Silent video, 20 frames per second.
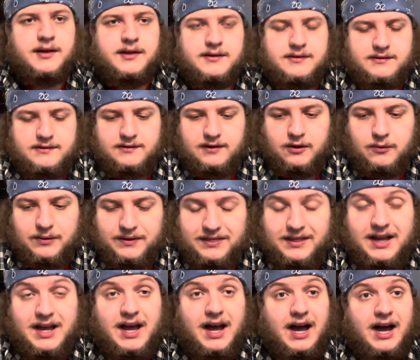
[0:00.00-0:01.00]
So with
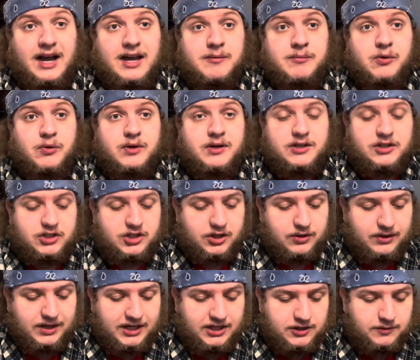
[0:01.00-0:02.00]
that, I am going to show
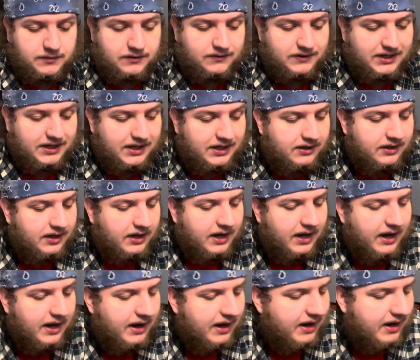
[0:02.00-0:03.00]
each movie
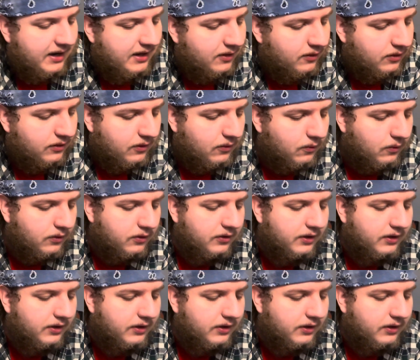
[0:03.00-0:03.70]
in the order,